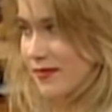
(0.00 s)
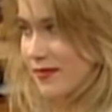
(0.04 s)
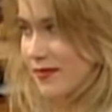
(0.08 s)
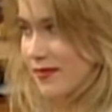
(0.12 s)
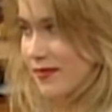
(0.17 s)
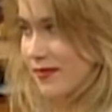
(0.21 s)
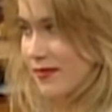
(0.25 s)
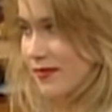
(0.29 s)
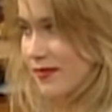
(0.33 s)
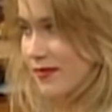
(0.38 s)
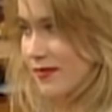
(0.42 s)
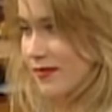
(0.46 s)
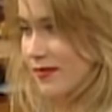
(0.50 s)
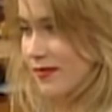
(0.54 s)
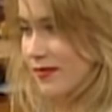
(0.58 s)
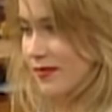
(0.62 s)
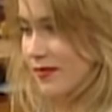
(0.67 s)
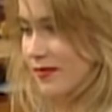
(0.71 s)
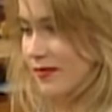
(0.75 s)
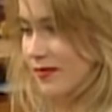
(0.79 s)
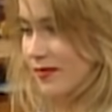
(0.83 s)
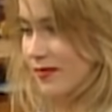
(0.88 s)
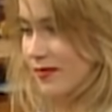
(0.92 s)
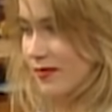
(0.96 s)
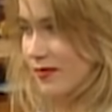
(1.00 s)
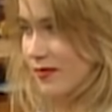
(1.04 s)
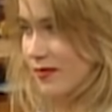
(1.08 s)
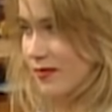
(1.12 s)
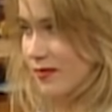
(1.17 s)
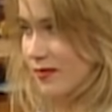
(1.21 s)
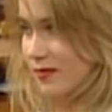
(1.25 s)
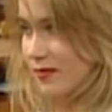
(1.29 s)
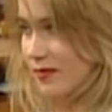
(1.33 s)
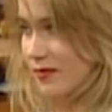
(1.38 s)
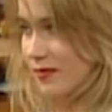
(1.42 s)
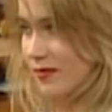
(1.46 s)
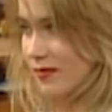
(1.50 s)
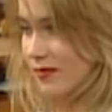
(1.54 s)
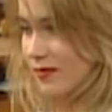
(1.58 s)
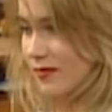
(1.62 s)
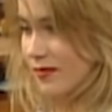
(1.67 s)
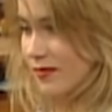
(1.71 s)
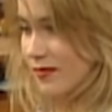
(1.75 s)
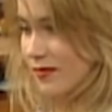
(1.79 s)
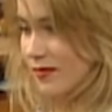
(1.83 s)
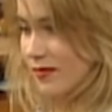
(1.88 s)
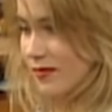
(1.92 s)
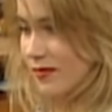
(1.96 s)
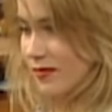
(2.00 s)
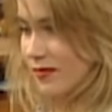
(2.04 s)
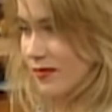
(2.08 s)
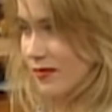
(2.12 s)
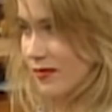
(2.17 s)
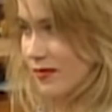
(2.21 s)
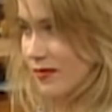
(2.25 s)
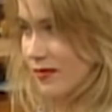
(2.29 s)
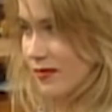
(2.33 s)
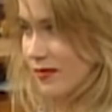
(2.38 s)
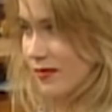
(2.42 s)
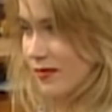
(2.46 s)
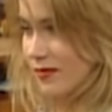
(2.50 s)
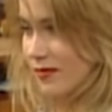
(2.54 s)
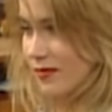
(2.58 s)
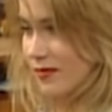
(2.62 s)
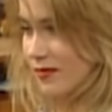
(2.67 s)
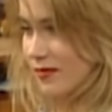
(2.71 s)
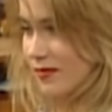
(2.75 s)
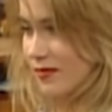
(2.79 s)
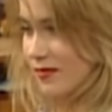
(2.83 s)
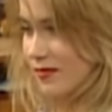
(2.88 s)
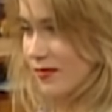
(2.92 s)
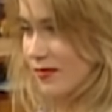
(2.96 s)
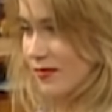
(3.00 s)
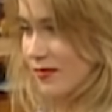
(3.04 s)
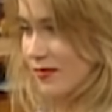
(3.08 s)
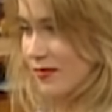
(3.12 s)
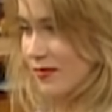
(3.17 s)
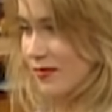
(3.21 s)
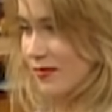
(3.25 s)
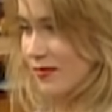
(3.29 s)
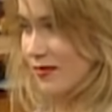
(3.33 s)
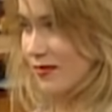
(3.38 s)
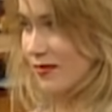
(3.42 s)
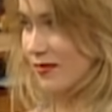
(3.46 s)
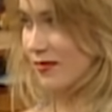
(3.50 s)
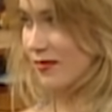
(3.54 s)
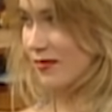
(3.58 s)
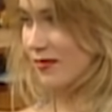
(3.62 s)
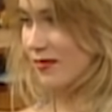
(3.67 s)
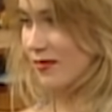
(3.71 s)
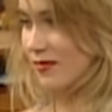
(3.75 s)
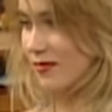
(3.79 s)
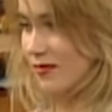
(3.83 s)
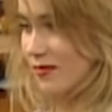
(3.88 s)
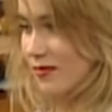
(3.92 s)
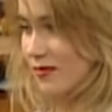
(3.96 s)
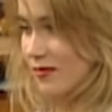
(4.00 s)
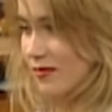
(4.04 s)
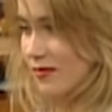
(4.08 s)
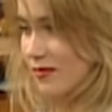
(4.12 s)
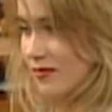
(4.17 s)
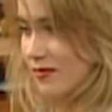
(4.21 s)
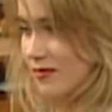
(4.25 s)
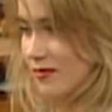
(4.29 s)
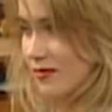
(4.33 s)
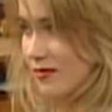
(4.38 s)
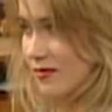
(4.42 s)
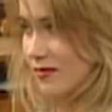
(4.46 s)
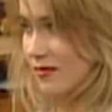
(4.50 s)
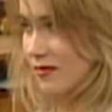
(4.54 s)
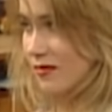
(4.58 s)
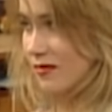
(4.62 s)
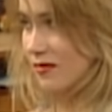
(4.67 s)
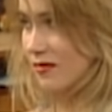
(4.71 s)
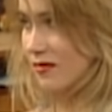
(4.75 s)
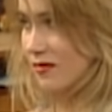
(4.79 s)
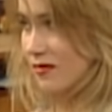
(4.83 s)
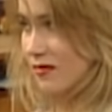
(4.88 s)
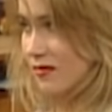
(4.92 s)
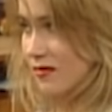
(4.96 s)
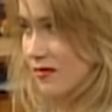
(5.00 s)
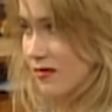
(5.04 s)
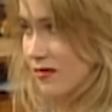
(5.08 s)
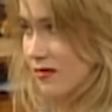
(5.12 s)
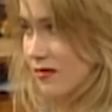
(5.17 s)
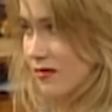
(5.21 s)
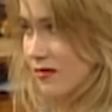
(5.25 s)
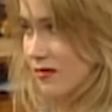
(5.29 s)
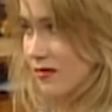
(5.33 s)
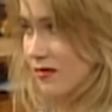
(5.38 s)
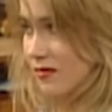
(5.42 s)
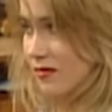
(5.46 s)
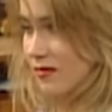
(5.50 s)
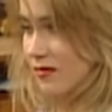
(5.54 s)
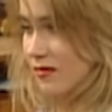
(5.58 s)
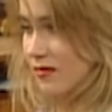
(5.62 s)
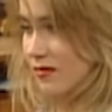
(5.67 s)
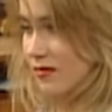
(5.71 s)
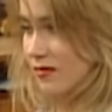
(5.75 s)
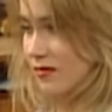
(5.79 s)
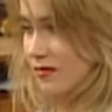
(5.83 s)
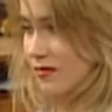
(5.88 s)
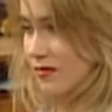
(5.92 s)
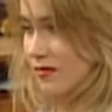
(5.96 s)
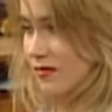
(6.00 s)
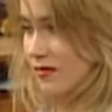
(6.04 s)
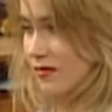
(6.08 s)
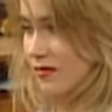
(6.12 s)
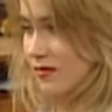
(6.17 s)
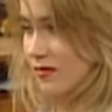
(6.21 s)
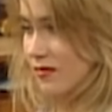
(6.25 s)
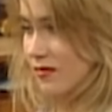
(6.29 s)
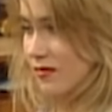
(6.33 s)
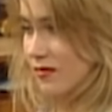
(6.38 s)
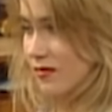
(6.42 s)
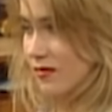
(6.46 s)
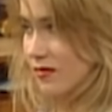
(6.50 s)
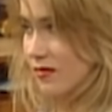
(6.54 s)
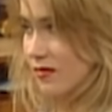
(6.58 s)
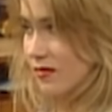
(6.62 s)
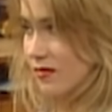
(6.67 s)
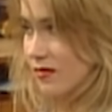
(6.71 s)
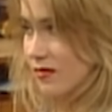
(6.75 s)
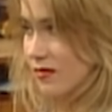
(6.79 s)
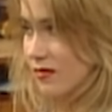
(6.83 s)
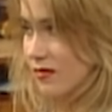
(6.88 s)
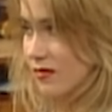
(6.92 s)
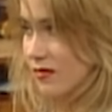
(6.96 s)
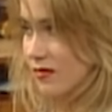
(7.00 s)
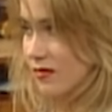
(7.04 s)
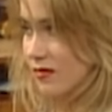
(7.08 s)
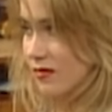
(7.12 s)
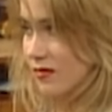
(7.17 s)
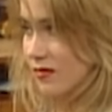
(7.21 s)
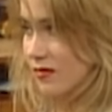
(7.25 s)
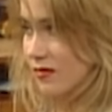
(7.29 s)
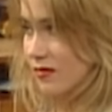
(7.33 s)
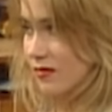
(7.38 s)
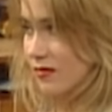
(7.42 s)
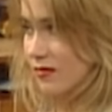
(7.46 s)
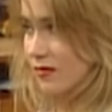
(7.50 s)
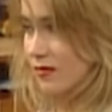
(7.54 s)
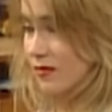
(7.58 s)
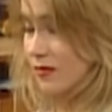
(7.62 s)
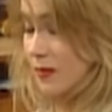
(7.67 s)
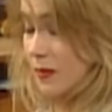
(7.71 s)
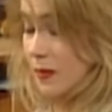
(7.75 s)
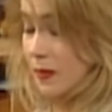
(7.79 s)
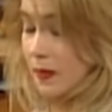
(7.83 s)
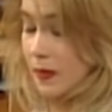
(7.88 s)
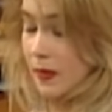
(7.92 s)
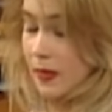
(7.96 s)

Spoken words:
No words are spoken by the person on screen.